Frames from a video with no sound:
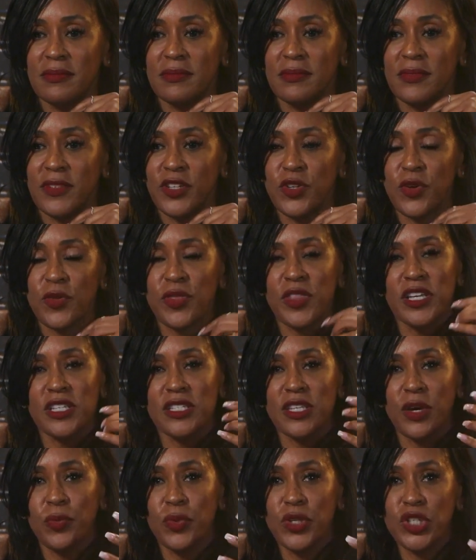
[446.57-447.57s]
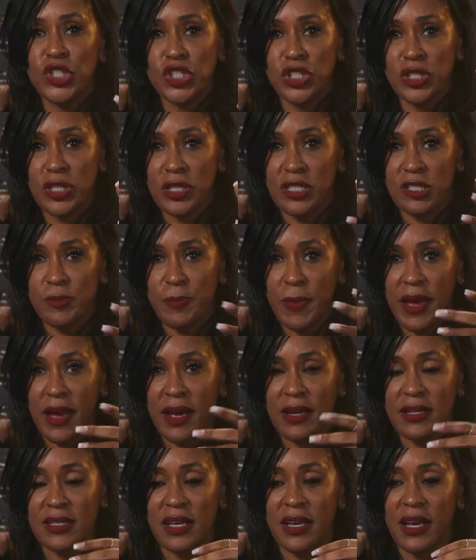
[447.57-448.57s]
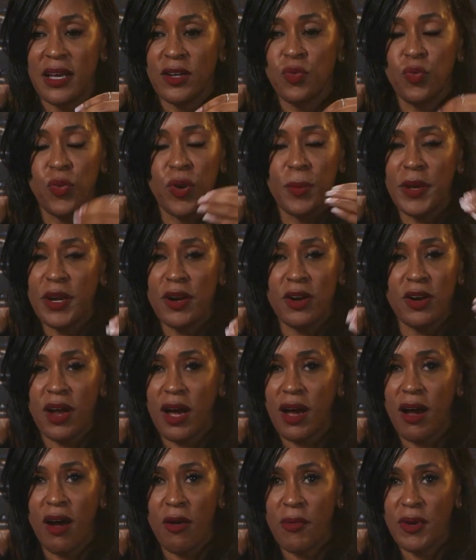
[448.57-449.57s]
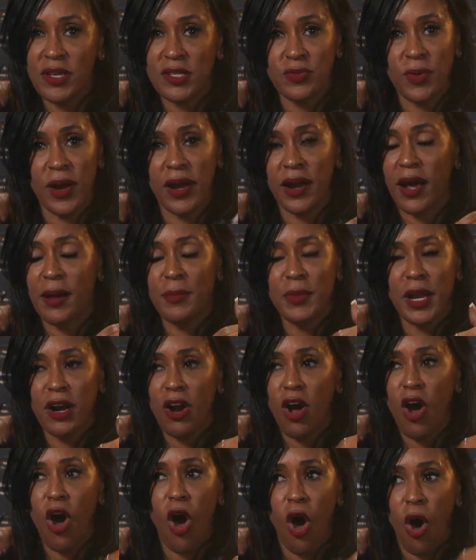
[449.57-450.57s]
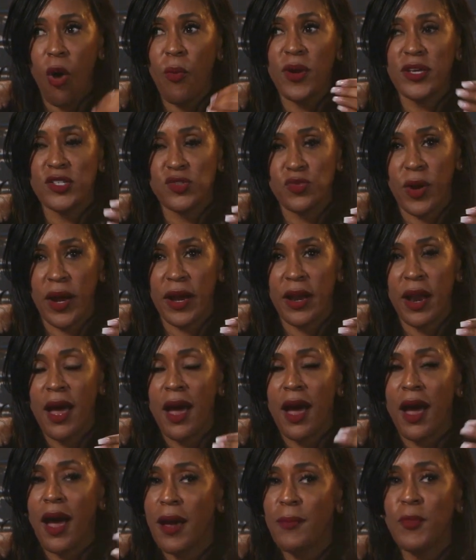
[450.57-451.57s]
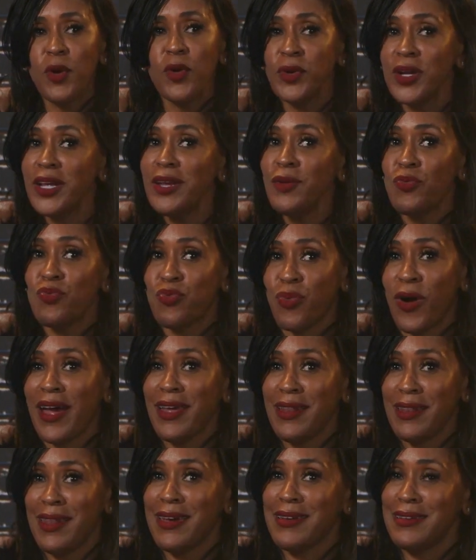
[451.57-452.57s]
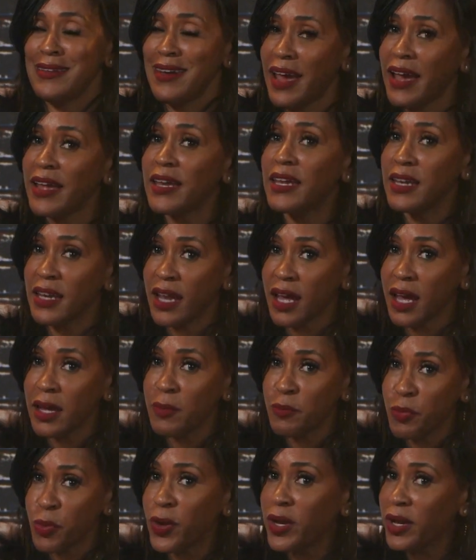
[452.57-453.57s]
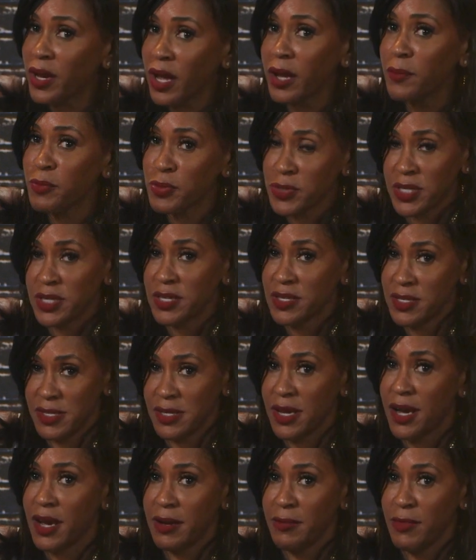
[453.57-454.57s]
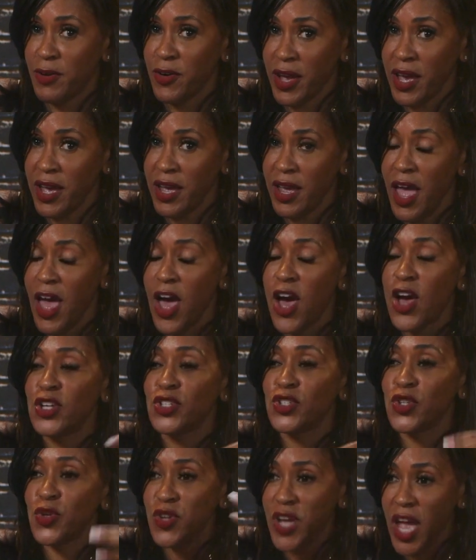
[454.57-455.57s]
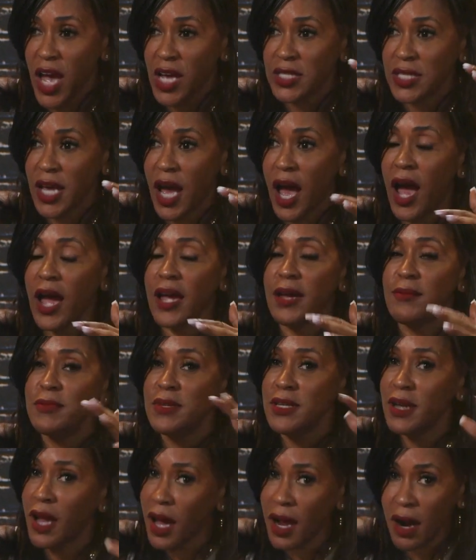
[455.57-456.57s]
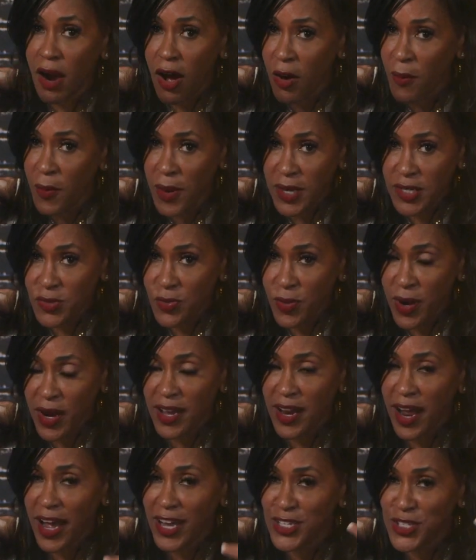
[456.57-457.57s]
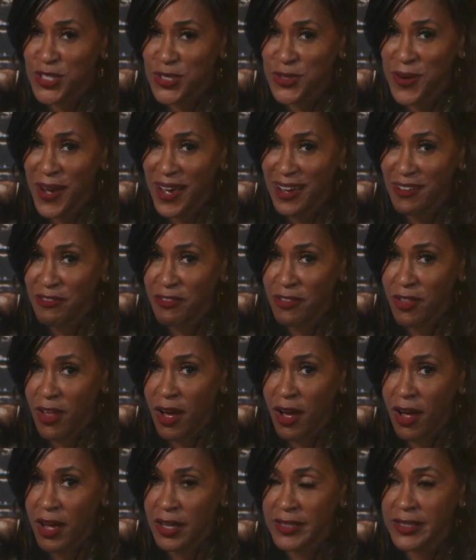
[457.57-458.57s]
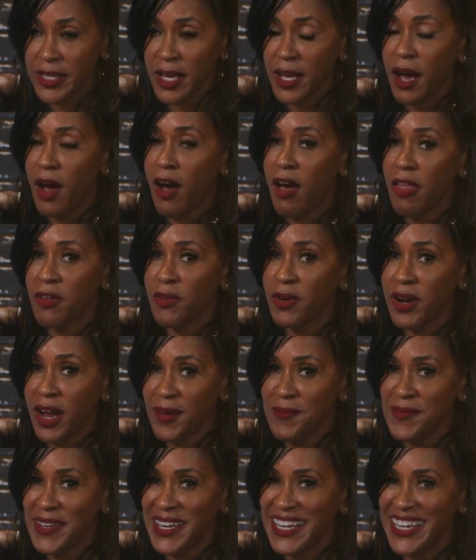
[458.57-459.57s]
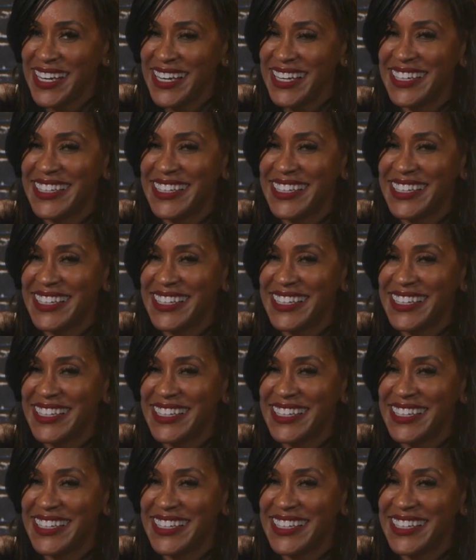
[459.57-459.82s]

you know things that we should expect and women are not always right i'm not always right i'm only right like 99.9% of the time okay so yes i am not always right i do have flaws although not many